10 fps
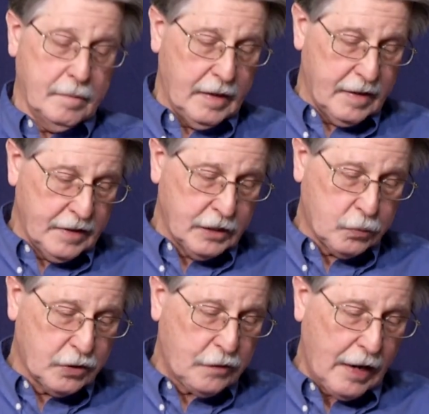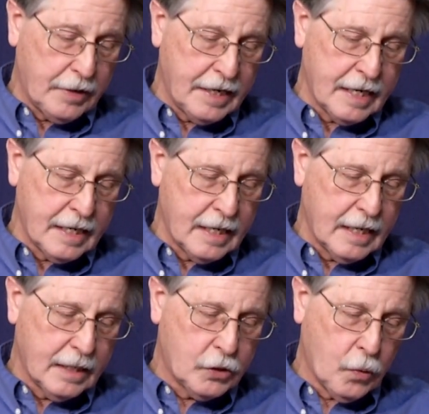this was founded in
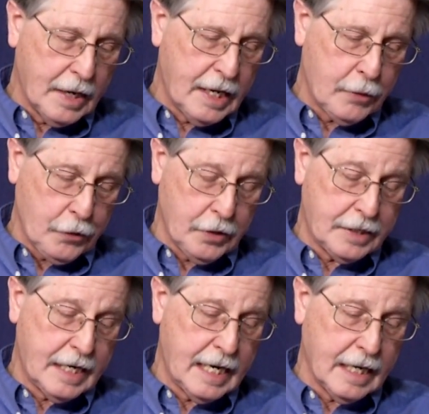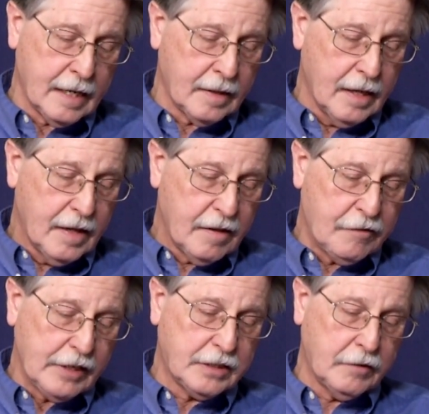2013, and the
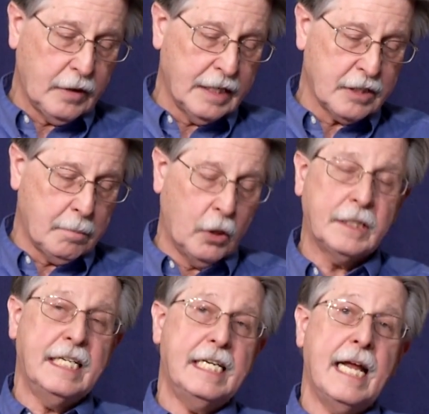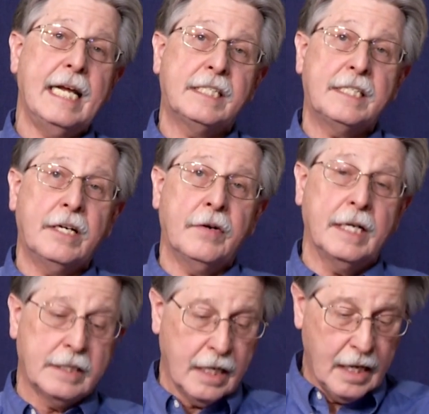festival is a multi-day
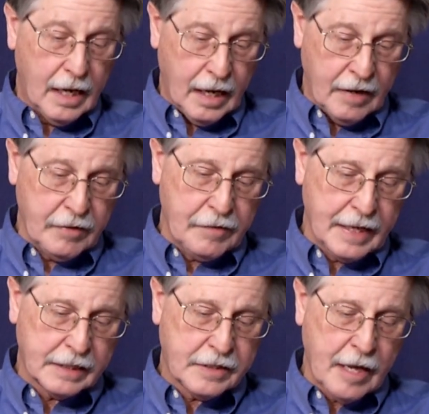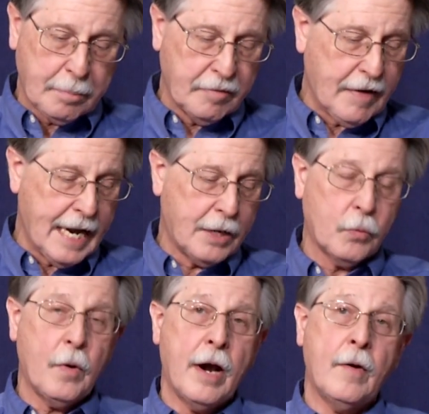series of events that provide a
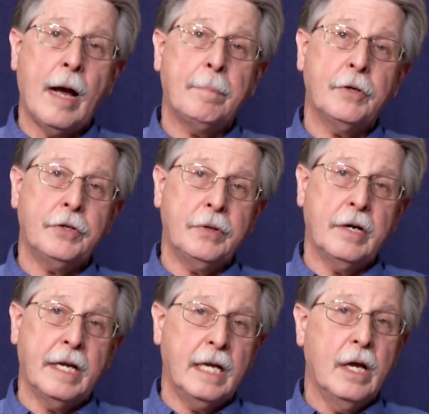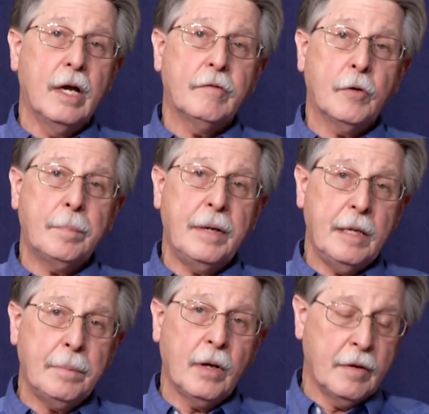rare opportunity for
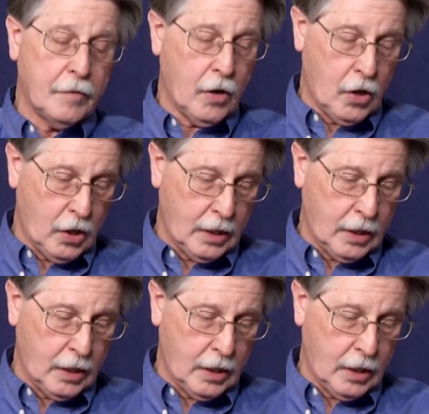people of all